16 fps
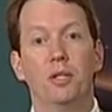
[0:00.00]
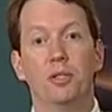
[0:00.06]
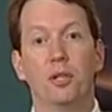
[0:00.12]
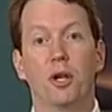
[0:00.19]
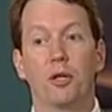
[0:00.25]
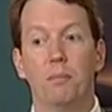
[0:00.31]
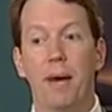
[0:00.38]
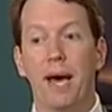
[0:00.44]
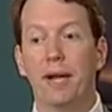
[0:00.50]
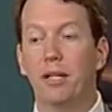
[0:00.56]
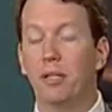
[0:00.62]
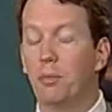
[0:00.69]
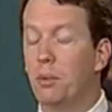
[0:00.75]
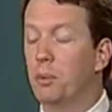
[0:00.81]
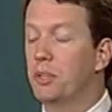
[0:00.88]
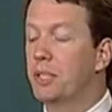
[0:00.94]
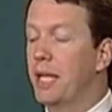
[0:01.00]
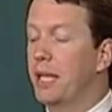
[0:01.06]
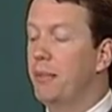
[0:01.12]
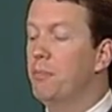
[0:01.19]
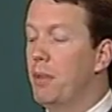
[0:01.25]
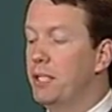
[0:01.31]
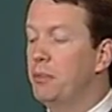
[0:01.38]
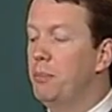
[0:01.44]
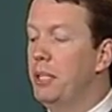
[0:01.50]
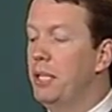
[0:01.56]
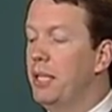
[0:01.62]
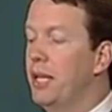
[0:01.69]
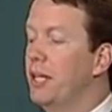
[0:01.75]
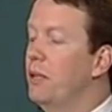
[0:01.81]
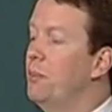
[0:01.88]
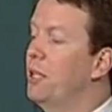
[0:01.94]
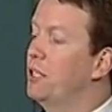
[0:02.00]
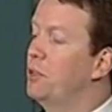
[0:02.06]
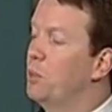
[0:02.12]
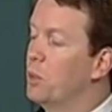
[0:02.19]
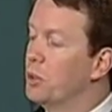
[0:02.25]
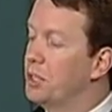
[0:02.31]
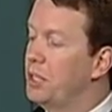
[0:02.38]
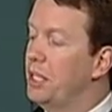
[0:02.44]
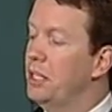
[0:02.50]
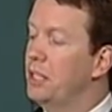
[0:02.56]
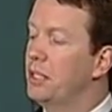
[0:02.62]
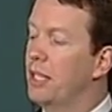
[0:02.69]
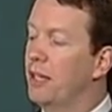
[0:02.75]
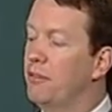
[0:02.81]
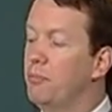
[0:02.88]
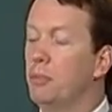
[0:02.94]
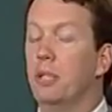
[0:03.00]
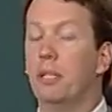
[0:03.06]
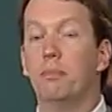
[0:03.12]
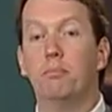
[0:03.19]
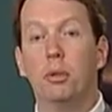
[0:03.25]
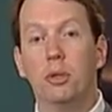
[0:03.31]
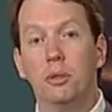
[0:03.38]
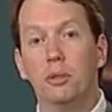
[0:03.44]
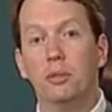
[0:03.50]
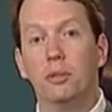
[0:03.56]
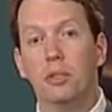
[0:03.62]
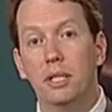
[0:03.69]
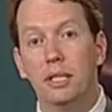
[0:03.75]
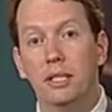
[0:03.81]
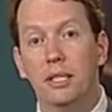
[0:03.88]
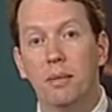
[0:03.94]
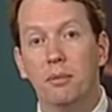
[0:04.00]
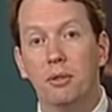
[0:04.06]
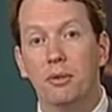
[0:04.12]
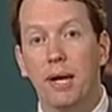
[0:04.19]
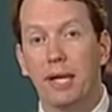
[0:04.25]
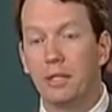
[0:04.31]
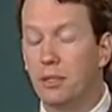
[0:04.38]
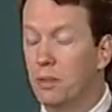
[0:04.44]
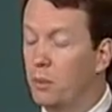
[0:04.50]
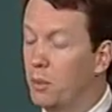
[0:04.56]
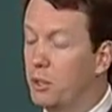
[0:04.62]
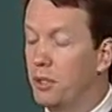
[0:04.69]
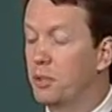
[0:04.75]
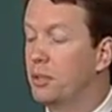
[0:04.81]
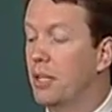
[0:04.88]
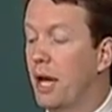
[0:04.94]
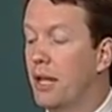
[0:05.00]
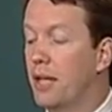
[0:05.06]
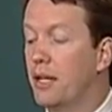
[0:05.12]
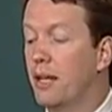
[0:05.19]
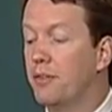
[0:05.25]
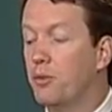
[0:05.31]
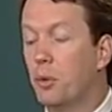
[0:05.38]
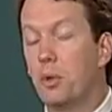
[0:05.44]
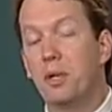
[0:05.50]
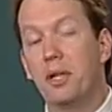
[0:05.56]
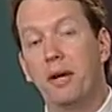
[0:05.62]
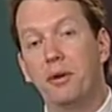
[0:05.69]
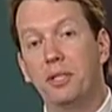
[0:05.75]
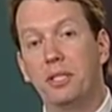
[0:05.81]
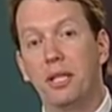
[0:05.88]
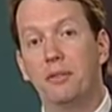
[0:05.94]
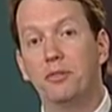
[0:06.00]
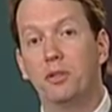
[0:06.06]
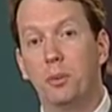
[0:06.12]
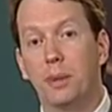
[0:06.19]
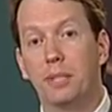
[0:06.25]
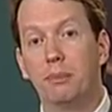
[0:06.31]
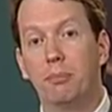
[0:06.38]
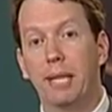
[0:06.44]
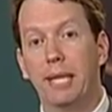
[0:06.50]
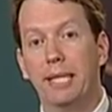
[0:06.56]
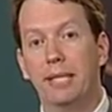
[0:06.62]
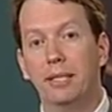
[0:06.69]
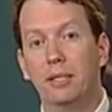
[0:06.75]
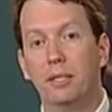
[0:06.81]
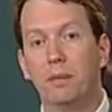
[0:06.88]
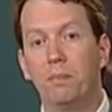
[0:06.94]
Dark matter, we will say, must be there because we will see stuff being pulled in some direction where there's not enough ordinary stuff to explain it.